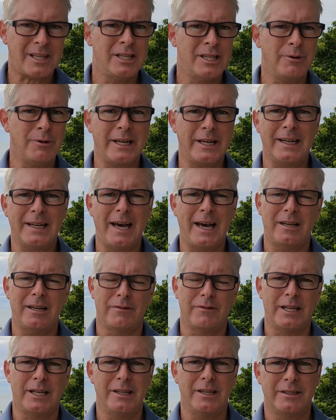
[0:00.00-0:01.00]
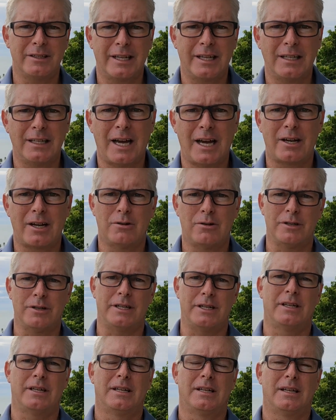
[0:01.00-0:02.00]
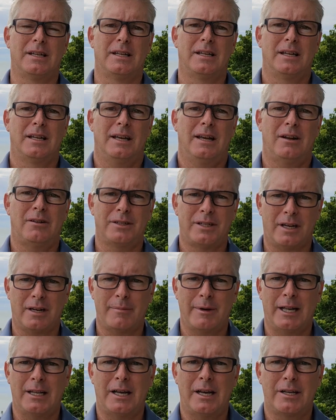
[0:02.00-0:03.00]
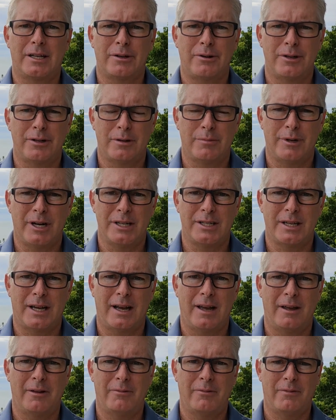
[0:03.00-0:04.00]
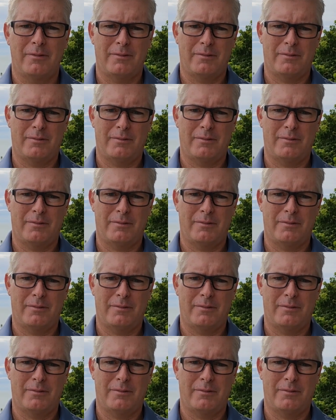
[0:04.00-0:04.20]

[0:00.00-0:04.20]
you want to get out of it. Get Litecoin. And I don't talk about Litecoin too much. I